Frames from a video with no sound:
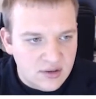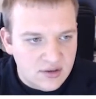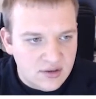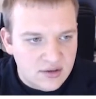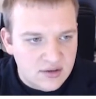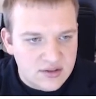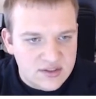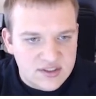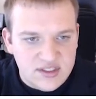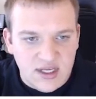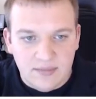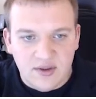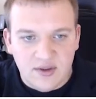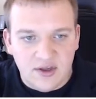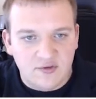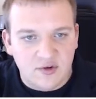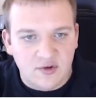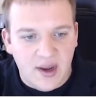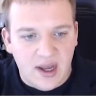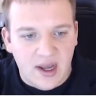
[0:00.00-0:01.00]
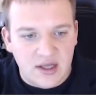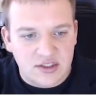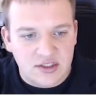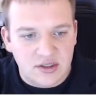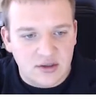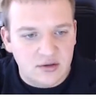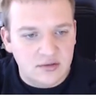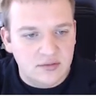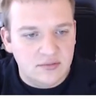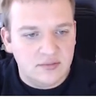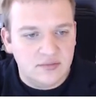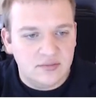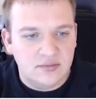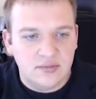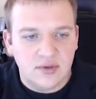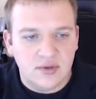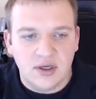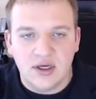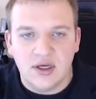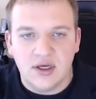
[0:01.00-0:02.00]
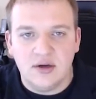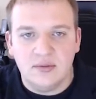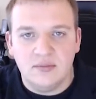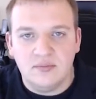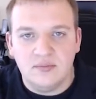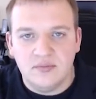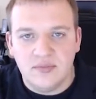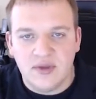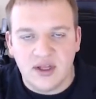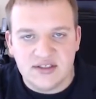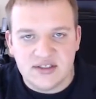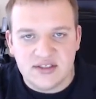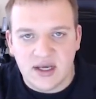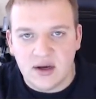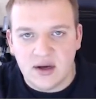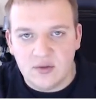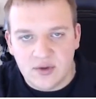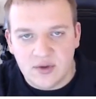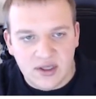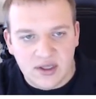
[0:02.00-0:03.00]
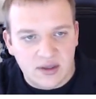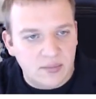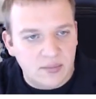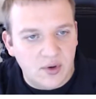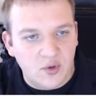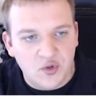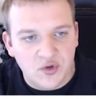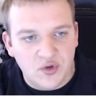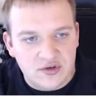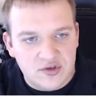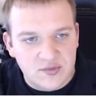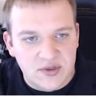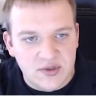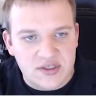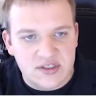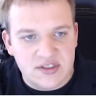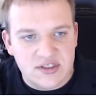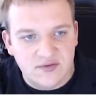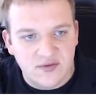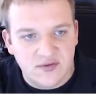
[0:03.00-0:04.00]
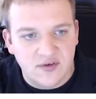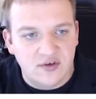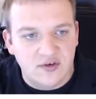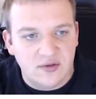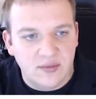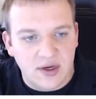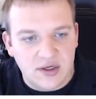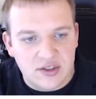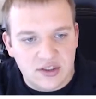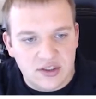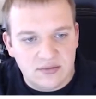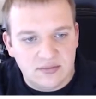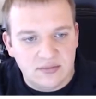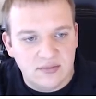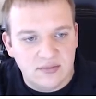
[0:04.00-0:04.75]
Same thing for passcode. That's how we get both of those pieces of information.